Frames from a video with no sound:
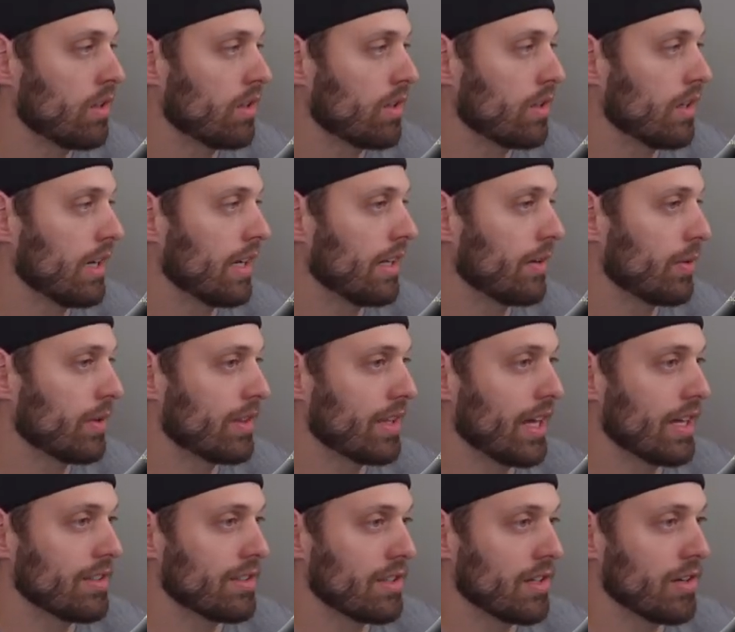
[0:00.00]
And with
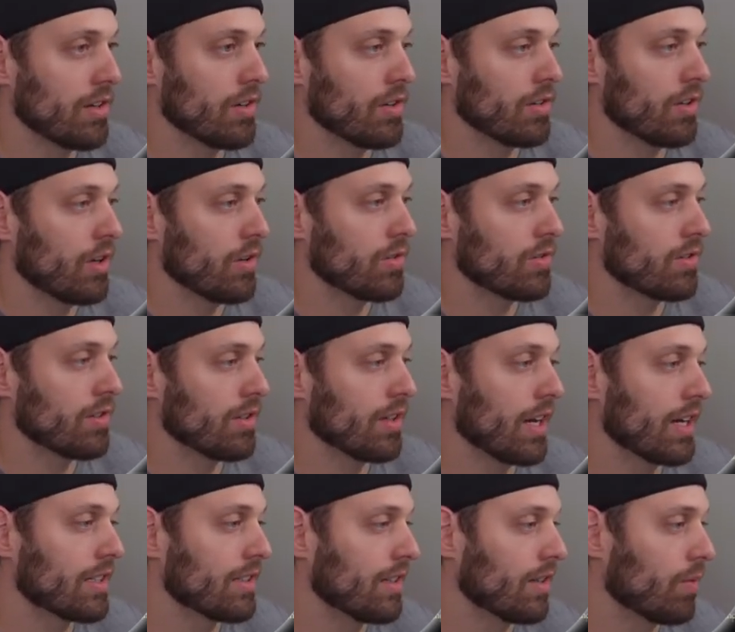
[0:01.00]
that serial node
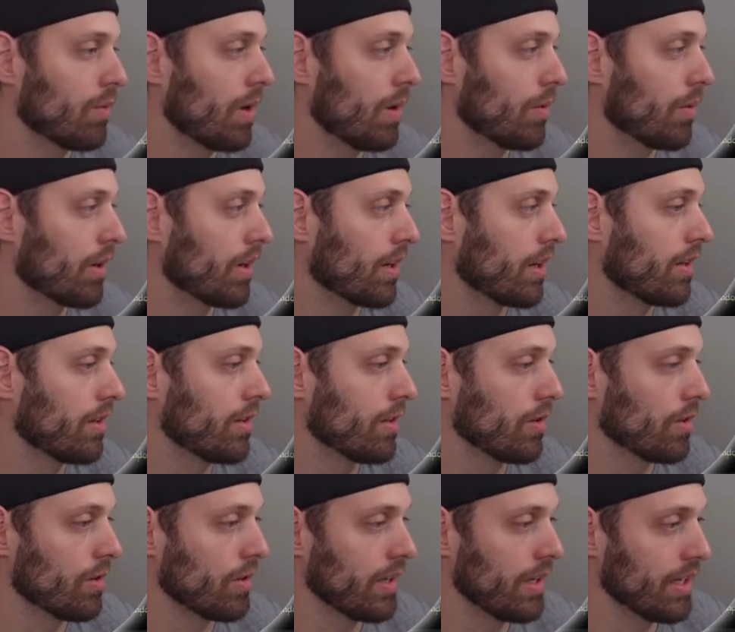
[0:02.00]
selected, what we're going to
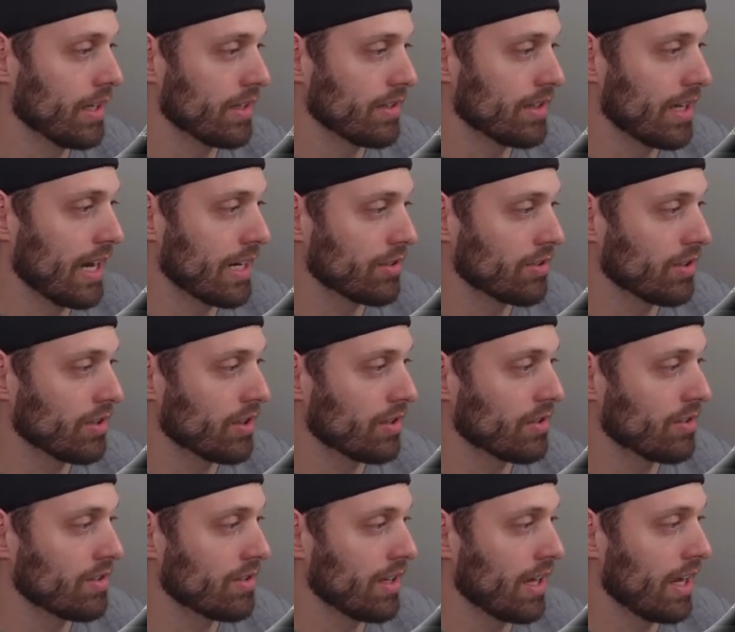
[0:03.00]
do is actually
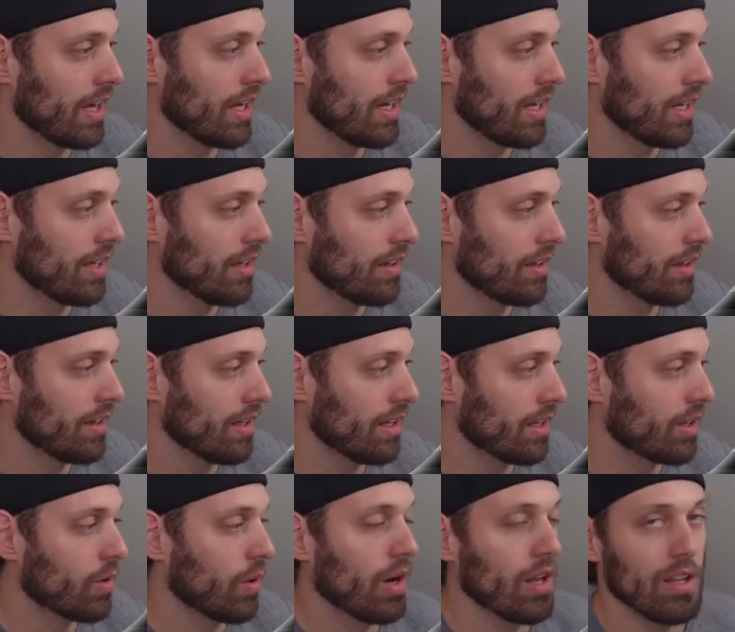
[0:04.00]
stay in the
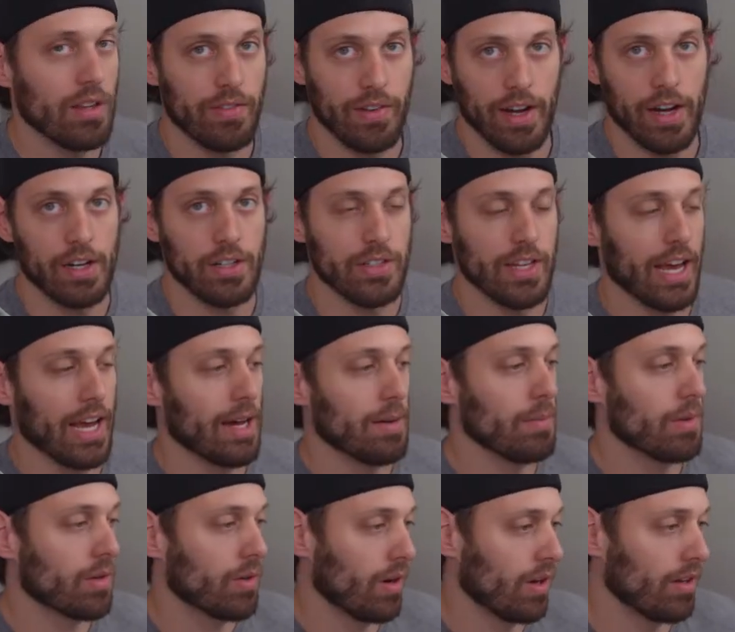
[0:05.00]
qualifier tab.
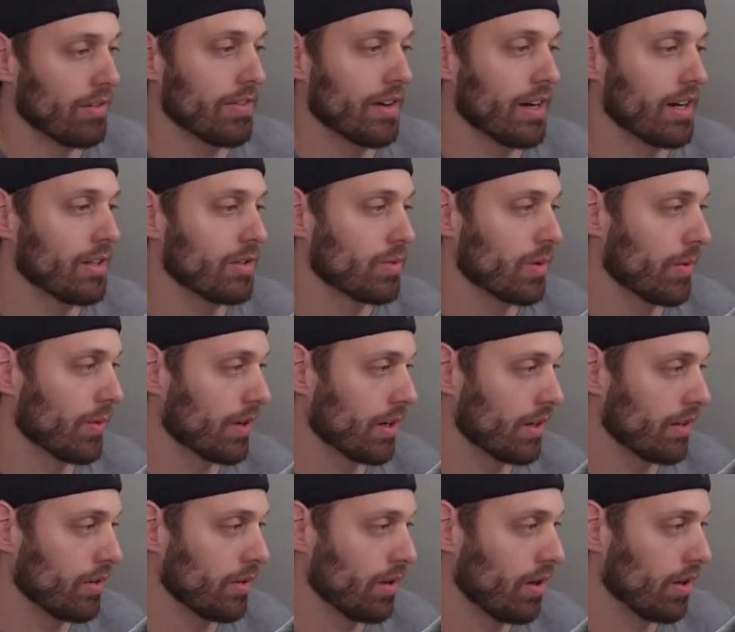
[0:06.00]
The qualifier is where we're going
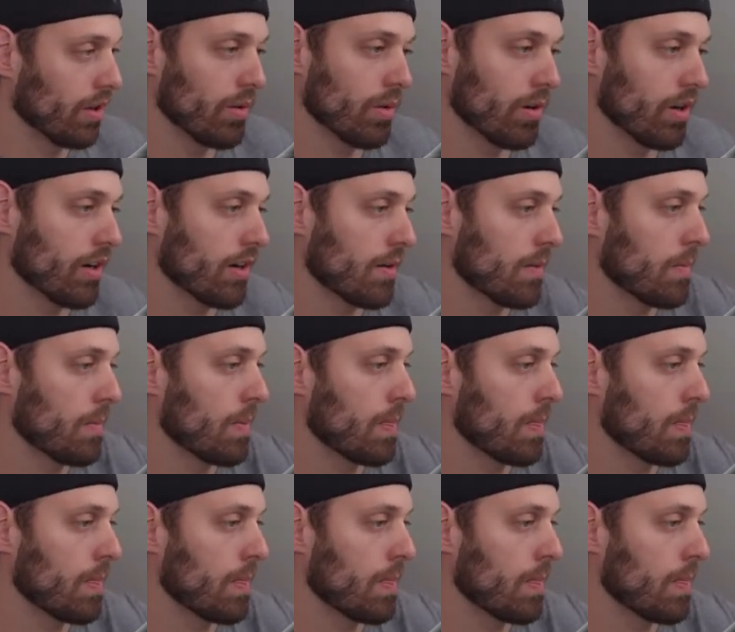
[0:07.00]
to do all the work.